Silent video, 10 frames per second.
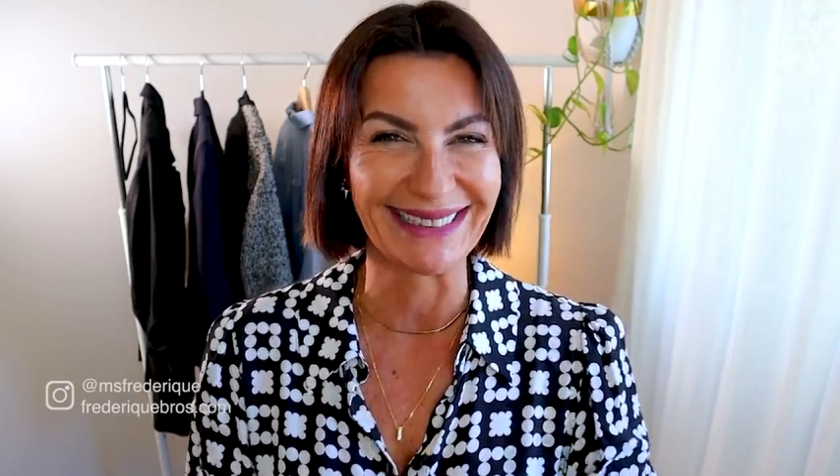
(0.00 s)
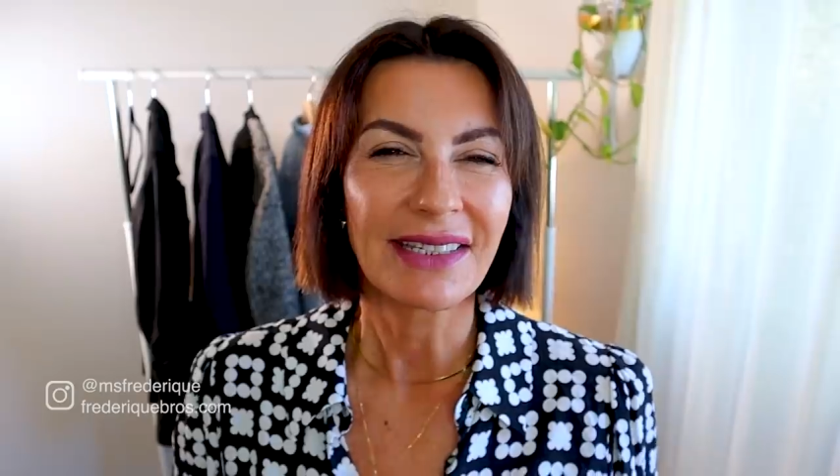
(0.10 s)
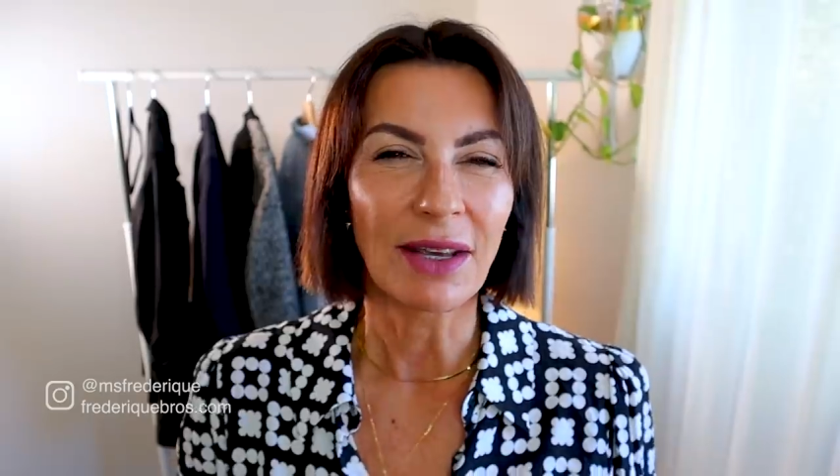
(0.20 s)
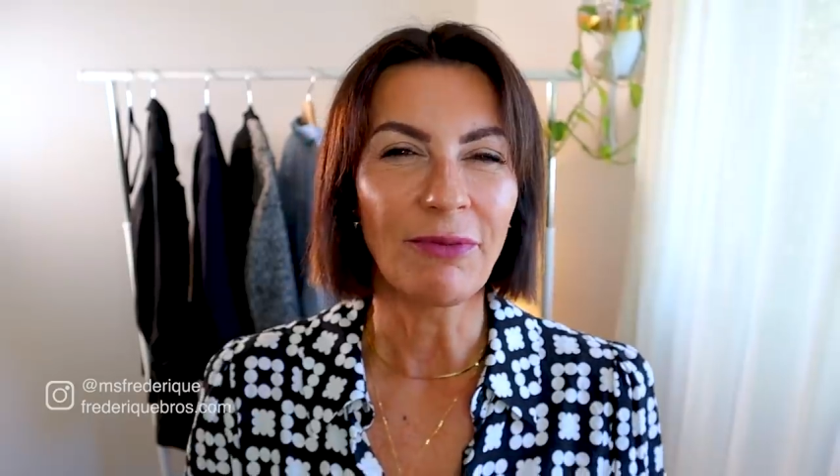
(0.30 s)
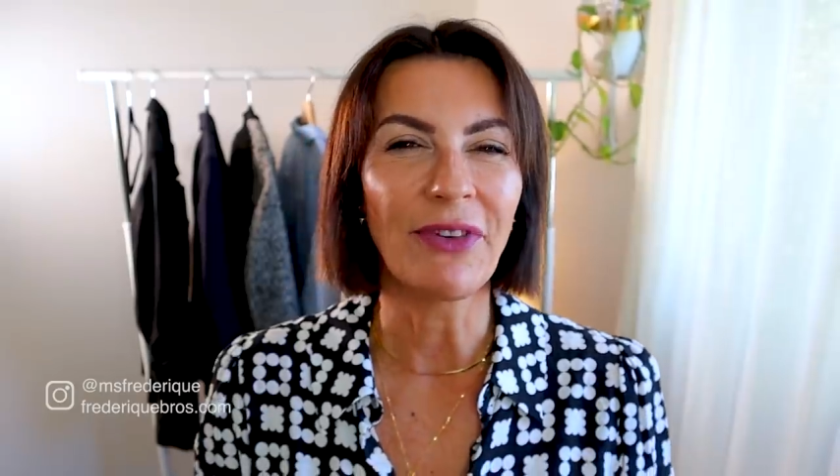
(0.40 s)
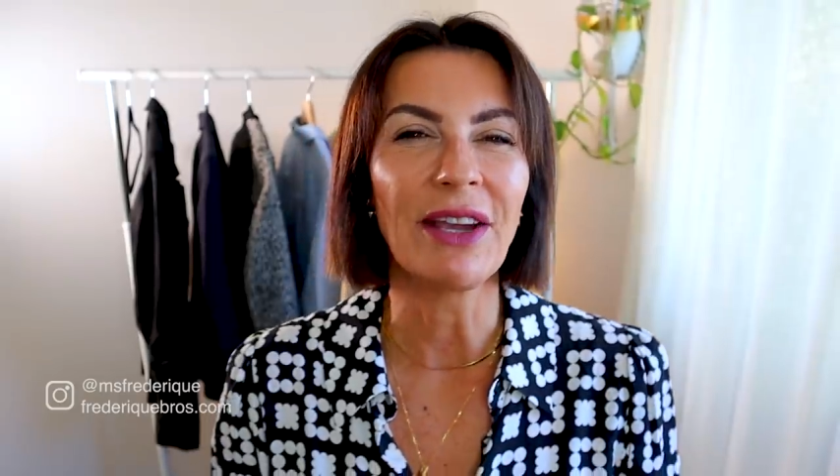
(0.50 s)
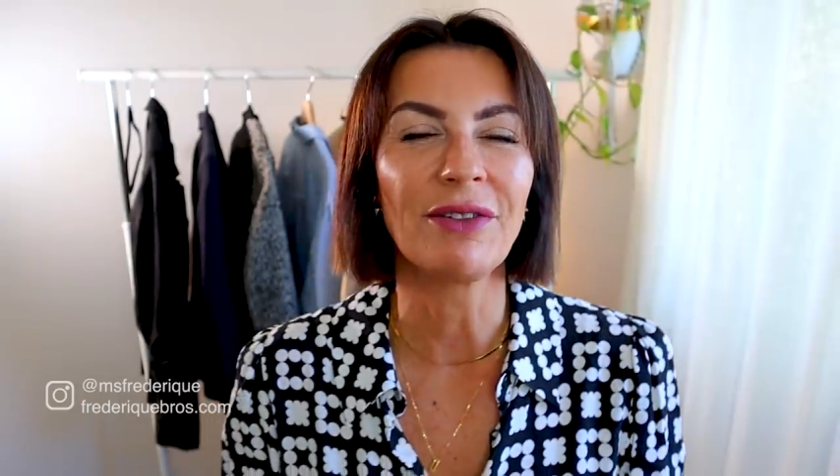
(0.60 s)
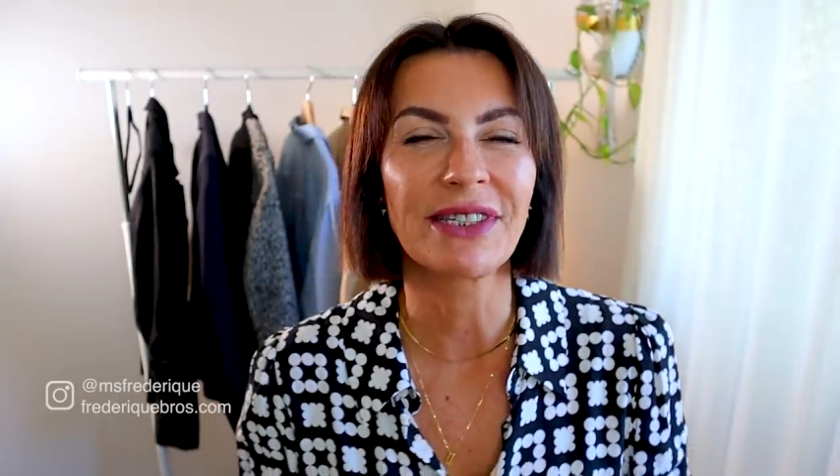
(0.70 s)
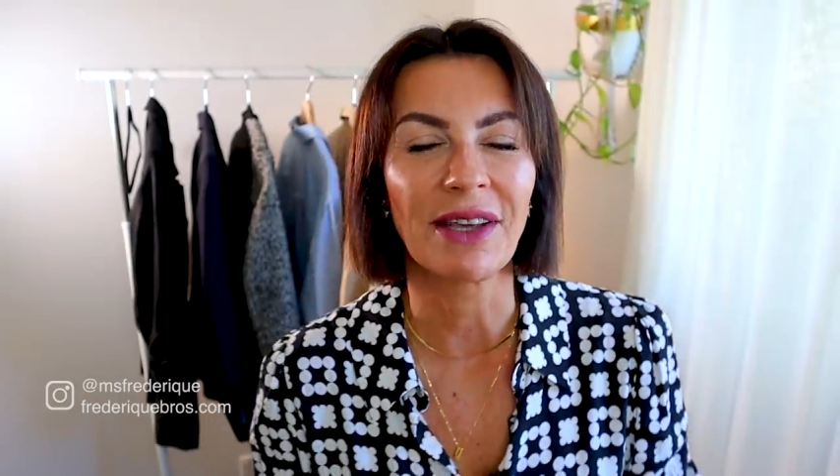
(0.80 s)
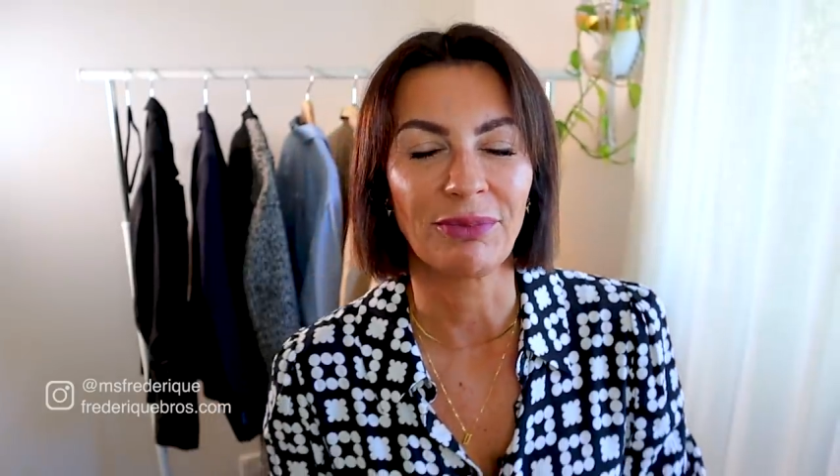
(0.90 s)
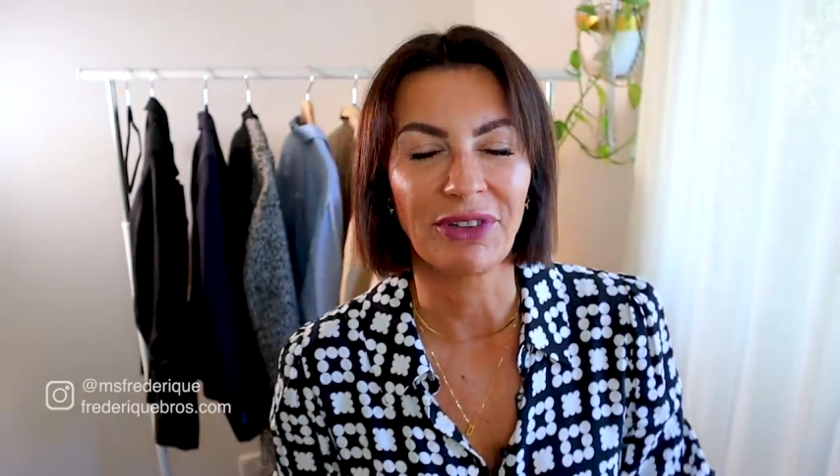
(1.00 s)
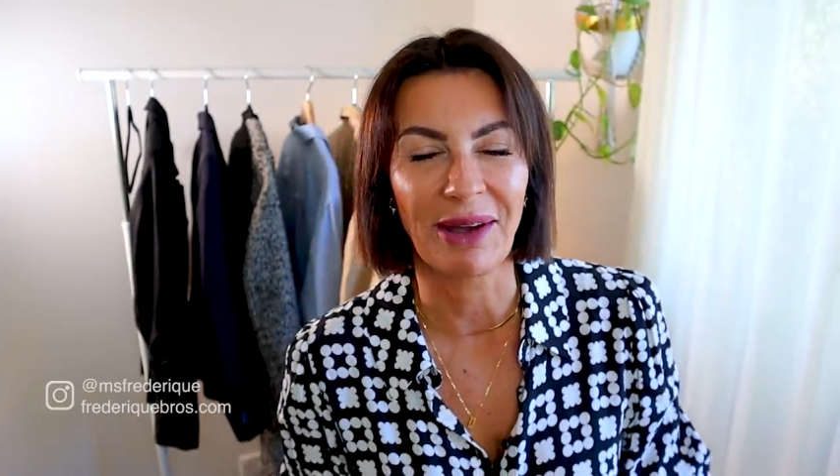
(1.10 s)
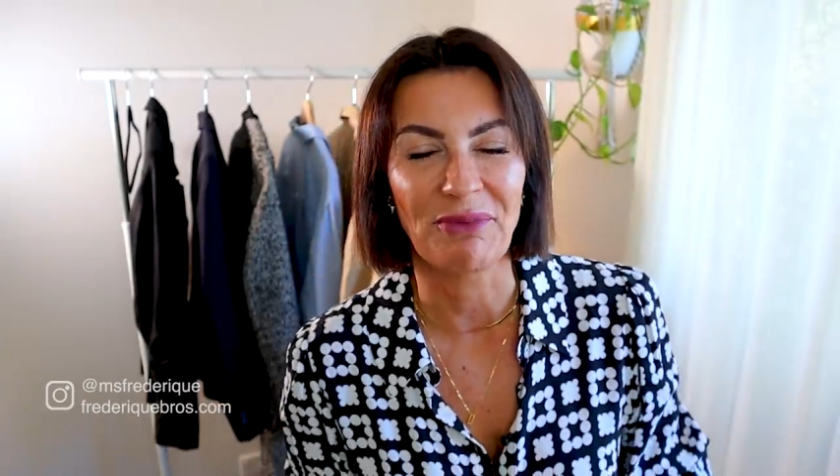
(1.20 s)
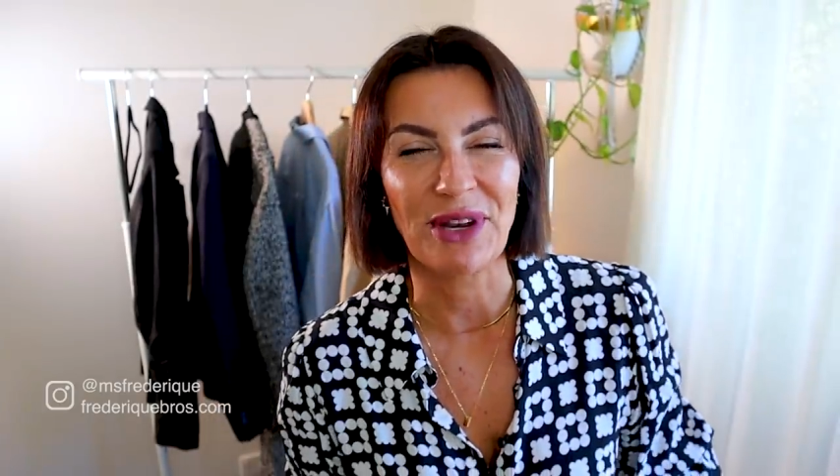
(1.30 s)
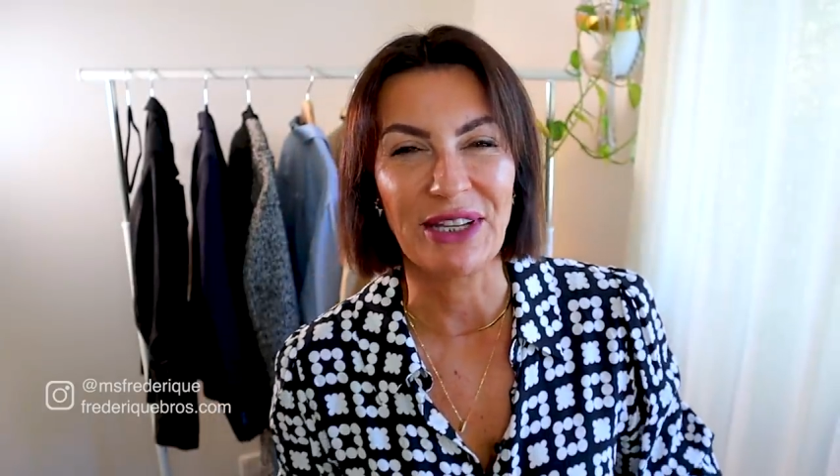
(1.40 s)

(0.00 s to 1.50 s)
Something sometimes